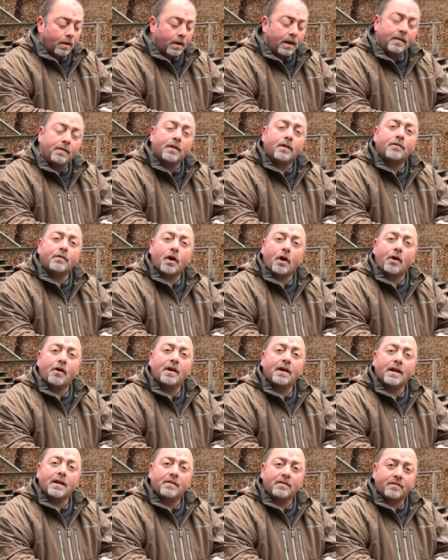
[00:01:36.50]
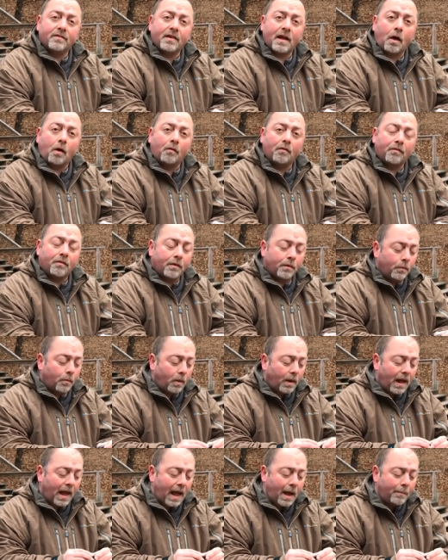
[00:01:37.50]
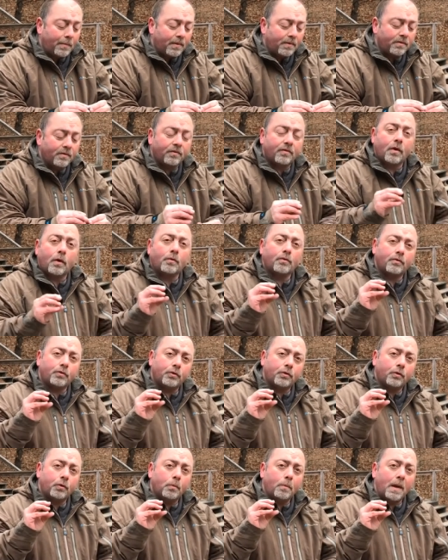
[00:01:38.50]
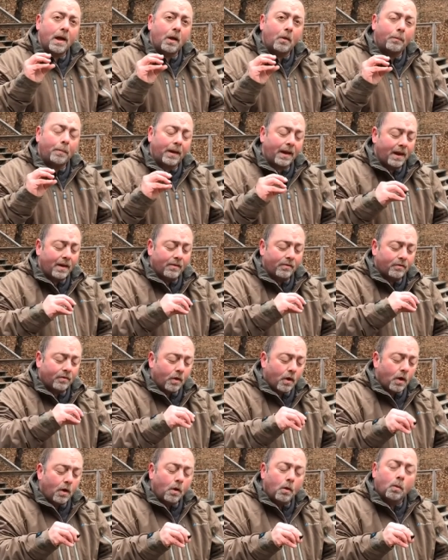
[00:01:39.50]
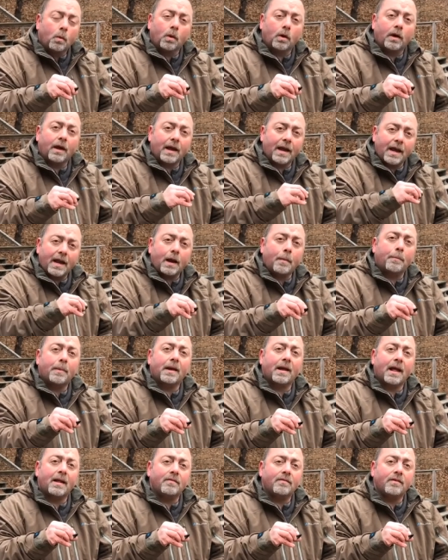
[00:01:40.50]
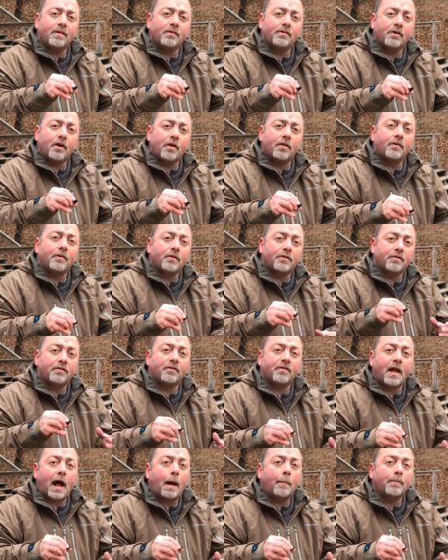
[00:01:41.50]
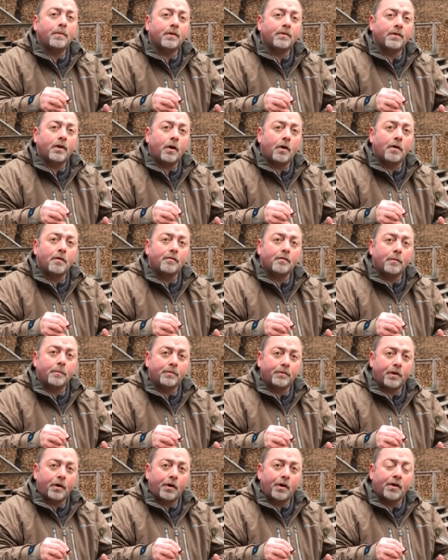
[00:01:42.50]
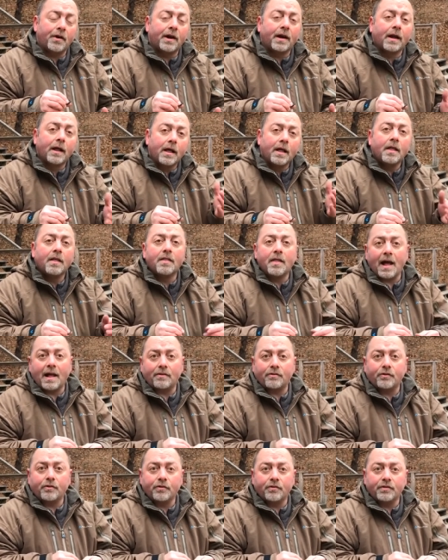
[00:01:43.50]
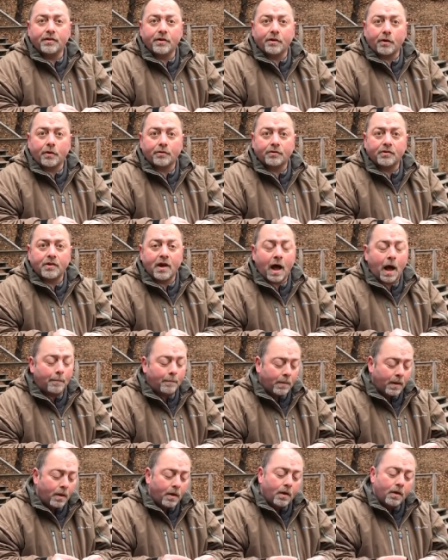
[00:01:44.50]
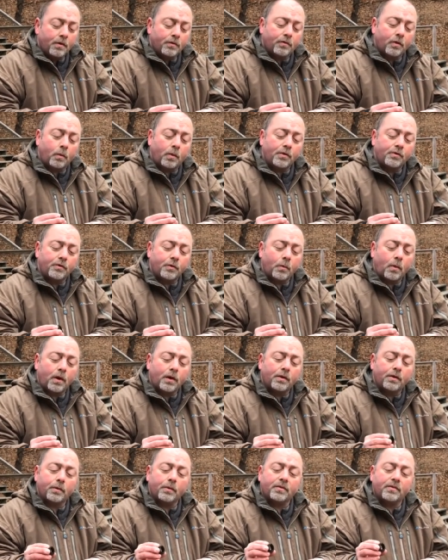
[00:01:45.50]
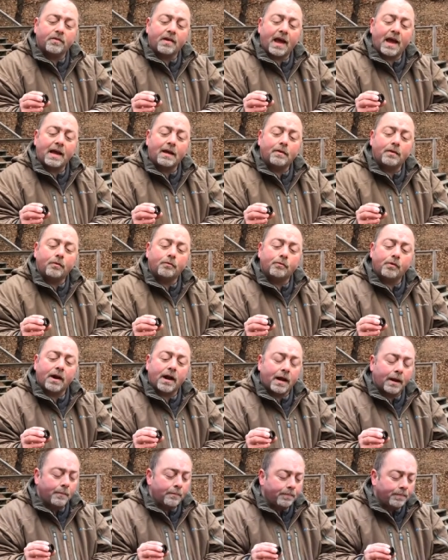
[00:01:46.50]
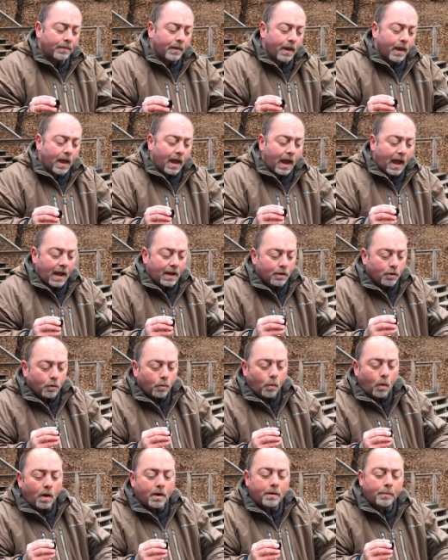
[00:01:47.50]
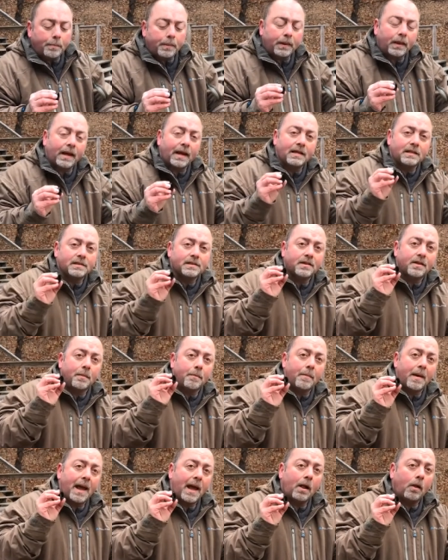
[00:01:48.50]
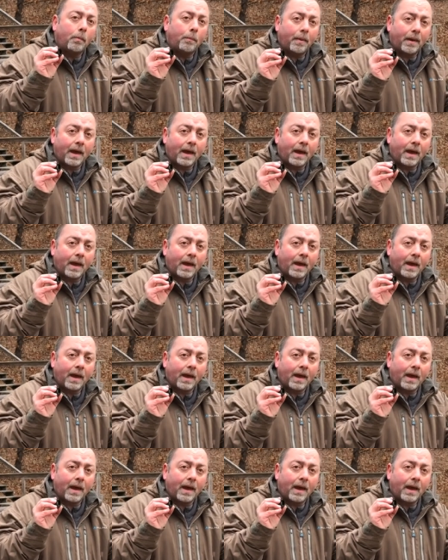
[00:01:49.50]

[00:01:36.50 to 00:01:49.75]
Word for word: in the turret itself. What happens is those two male pins will hit up against each other and stop the turret from turning. That's your zero stop. So what you want to do is take the ring and you want to place the male